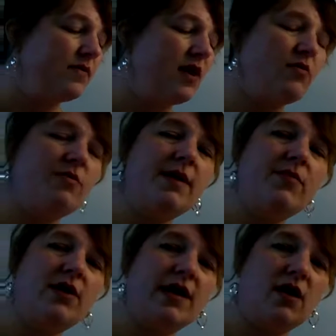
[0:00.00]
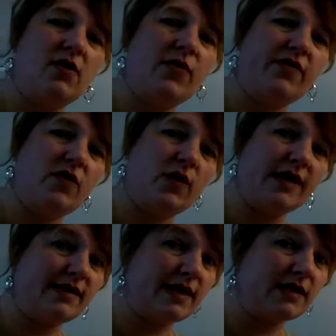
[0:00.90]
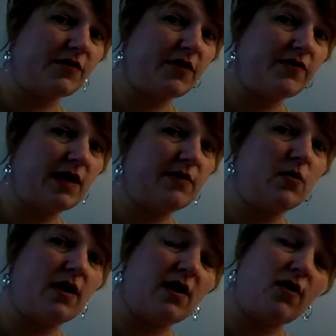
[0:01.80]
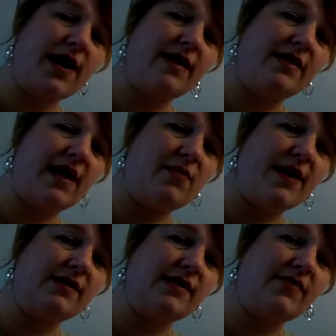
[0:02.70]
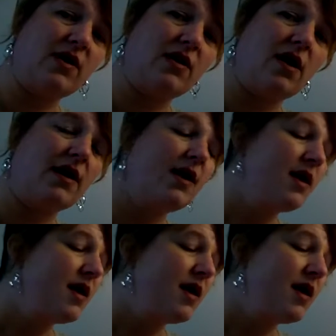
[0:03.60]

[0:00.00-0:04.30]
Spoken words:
Now remember here, we're at 6:50, but we're going to go ahead and think about 7 o'clock.